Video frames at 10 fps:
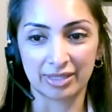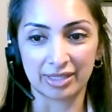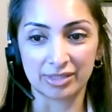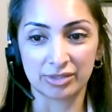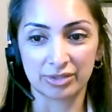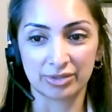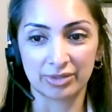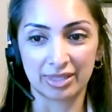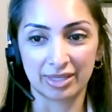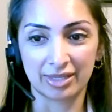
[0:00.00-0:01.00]
And that's true.
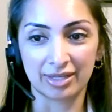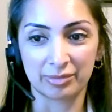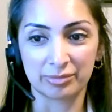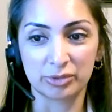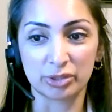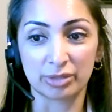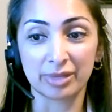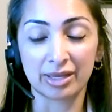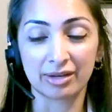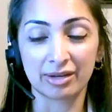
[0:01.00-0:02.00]
I think um,
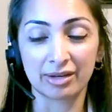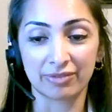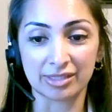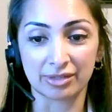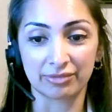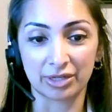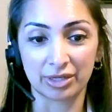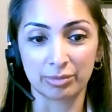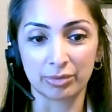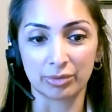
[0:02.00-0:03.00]
germline effects are
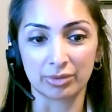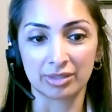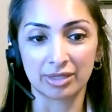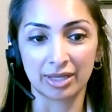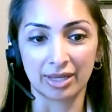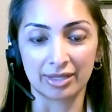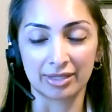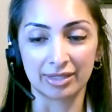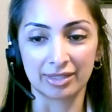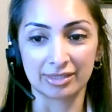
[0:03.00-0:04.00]
very important
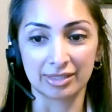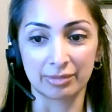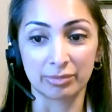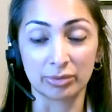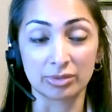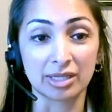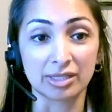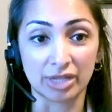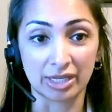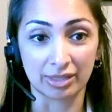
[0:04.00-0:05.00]
and it's important to
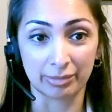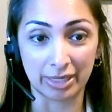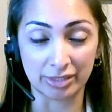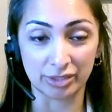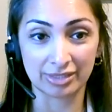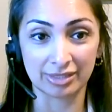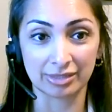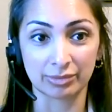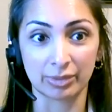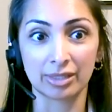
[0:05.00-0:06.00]
educate the patients
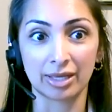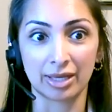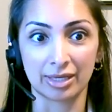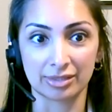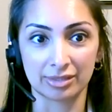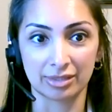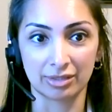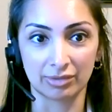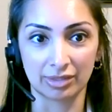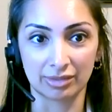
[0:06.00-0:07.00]
as well as, you
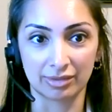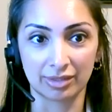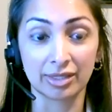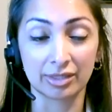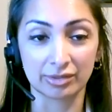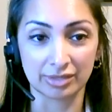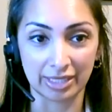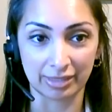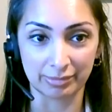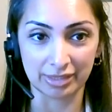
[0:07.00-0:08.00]
know, the, the clinical
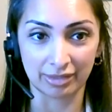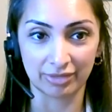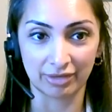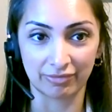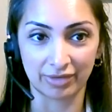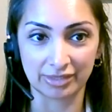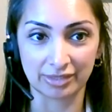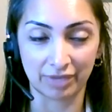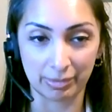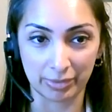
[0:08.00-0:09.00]
teams of the effects
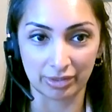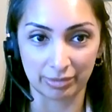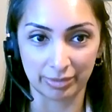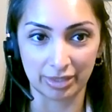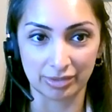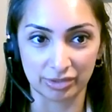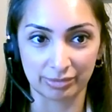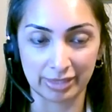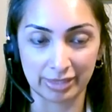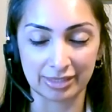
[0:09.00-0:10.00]
of chemotherapy on
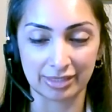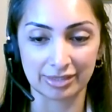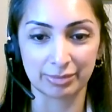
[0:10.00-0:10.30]
germline cells.